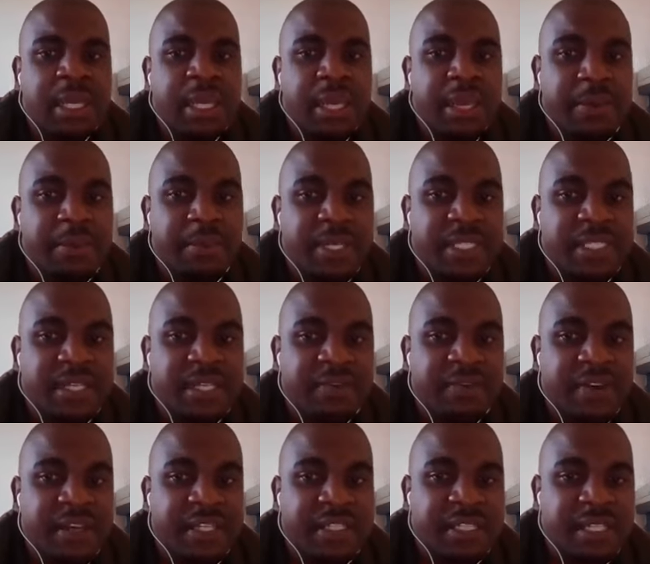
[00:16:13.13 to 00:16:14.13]
a major
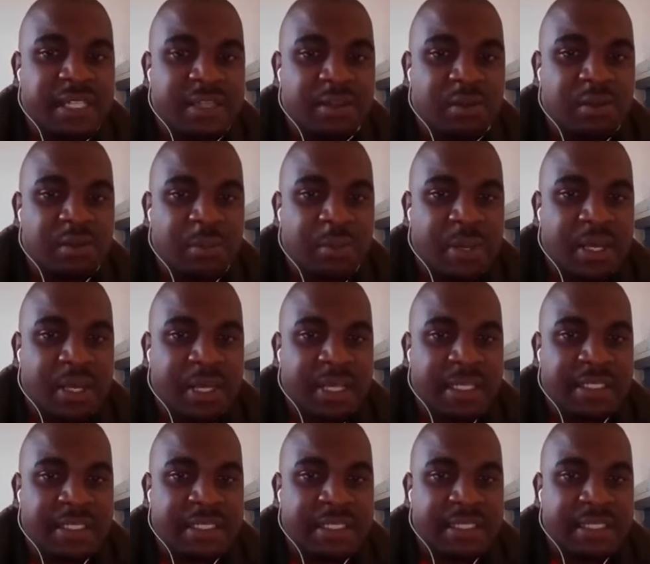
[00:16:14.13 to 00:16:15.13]
factor in
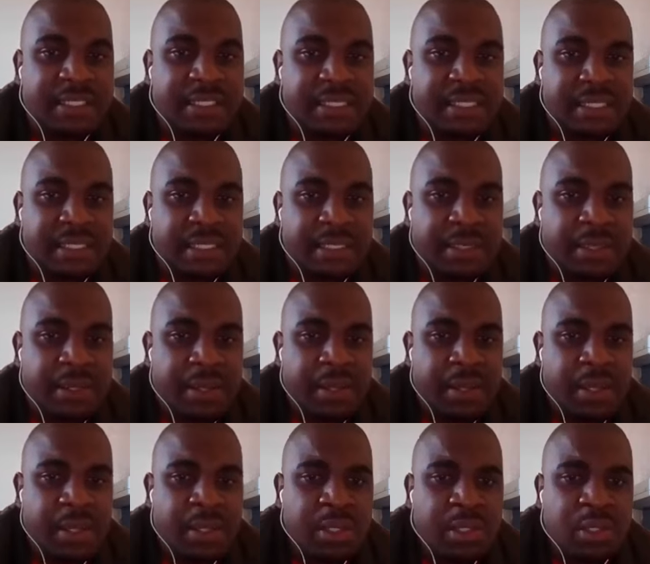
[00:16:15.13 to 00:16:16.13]
globalization.
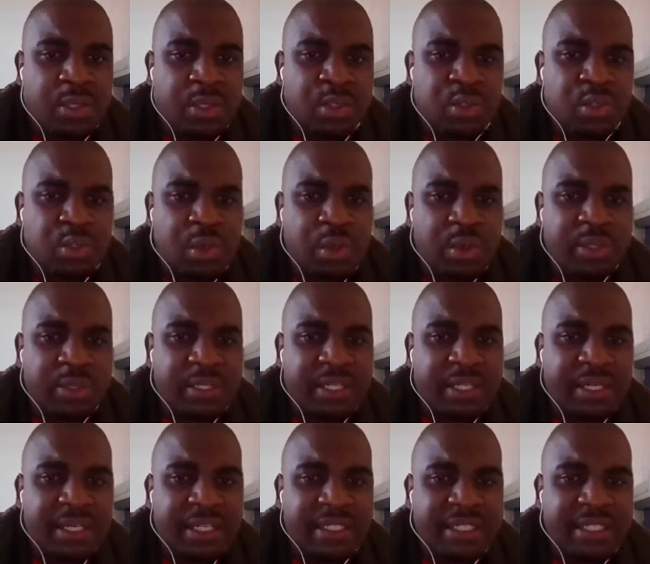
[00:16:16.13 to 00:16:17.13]
So
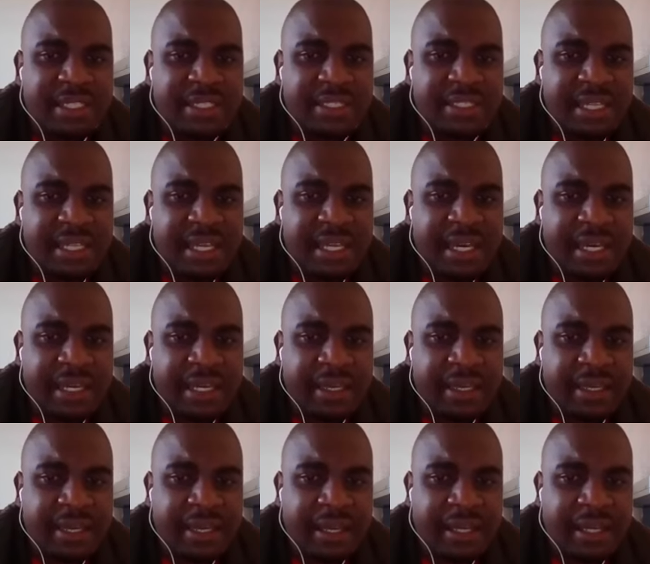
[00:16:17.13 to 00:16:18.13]
the lessons
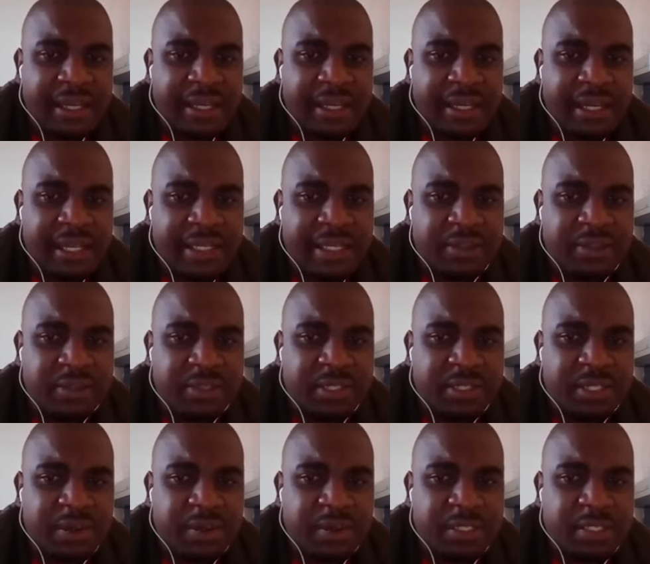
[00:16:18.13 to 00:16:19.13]
I, I learned on
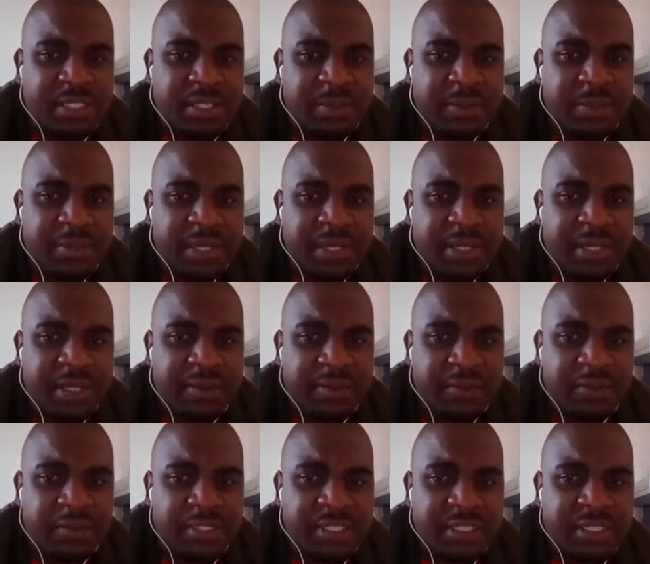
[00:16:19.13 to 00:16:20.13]
the contemporary
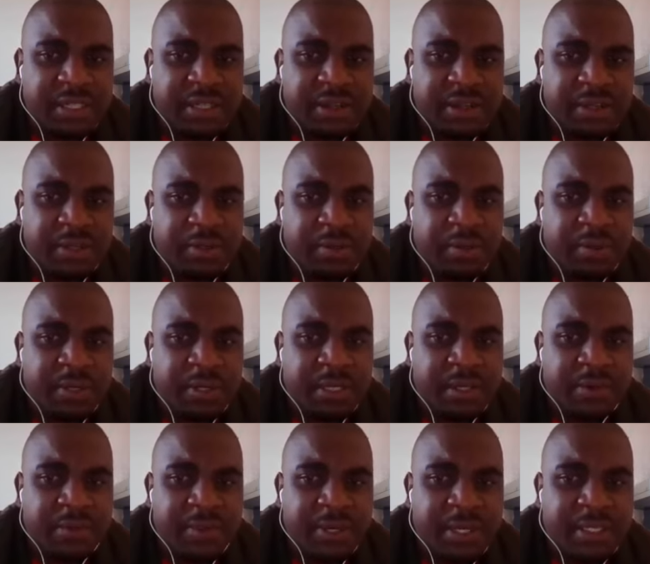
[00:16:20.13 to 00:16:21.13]
revolutionary theory
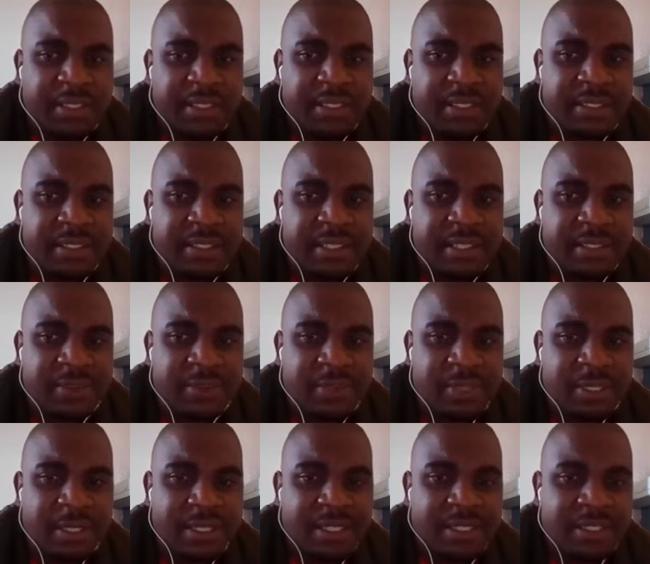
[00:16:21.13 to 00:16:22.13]
and practice, as
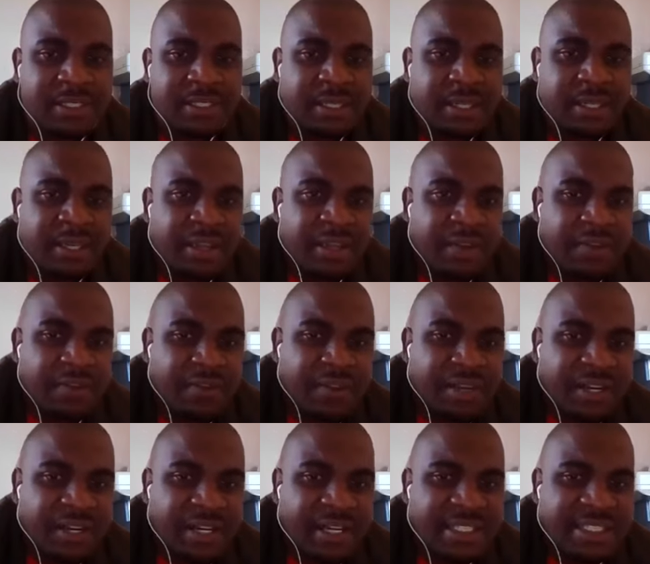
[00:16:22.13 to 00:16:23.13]
well as
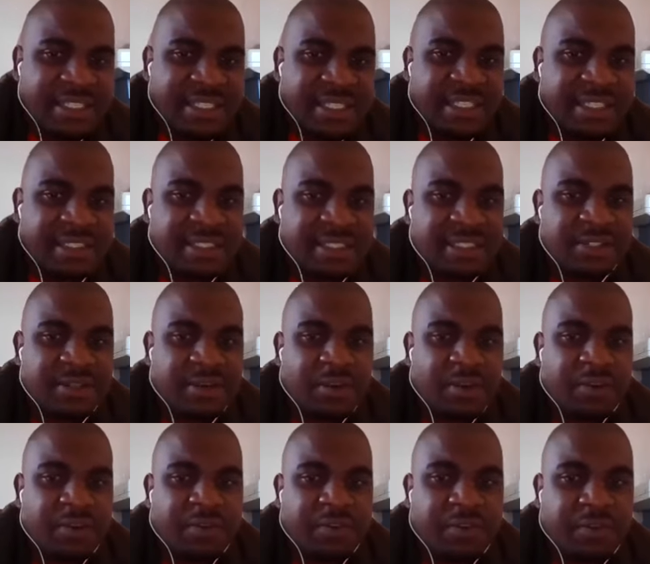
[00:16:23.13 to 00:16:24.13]
very lessons
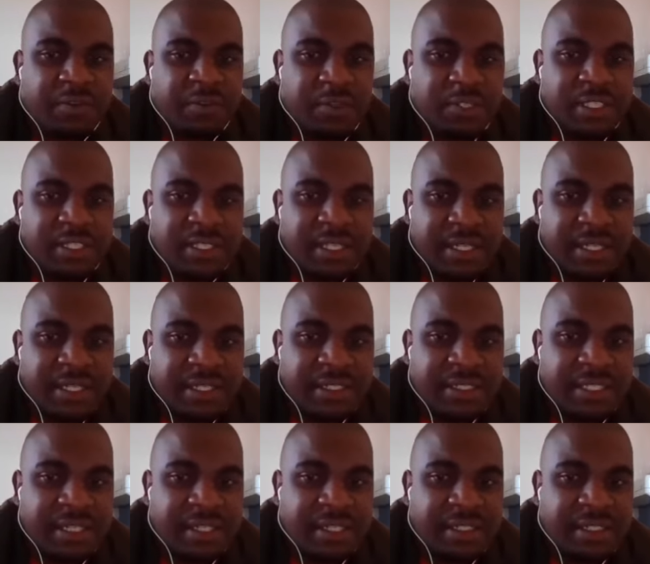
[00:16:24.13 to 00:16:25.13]
of revolutionary
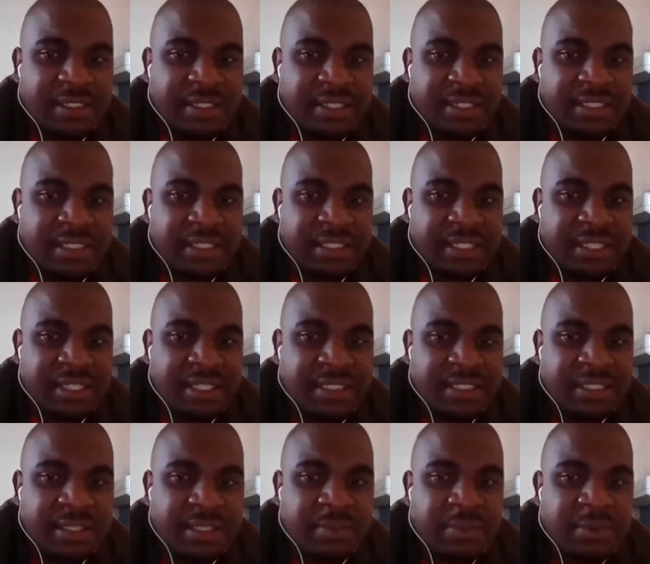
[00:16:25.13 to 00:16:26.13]

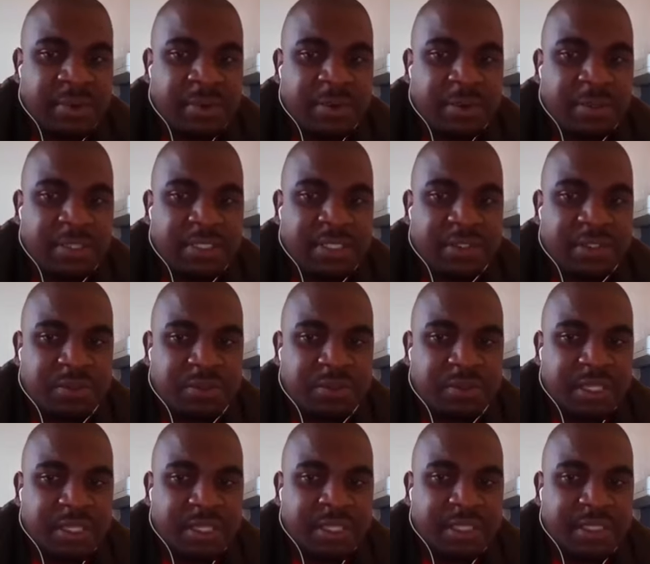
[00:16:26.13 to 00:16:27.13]
internationalism, which is
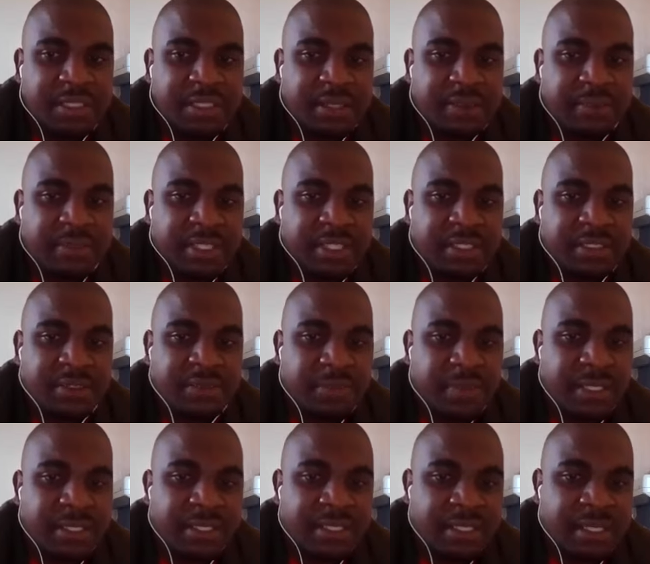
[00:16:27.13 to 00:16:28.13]
today a subject
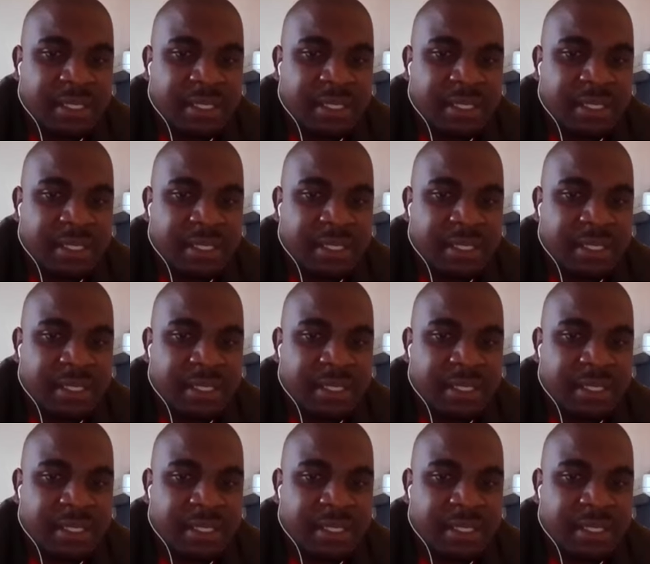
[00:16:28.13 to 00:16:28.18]
matter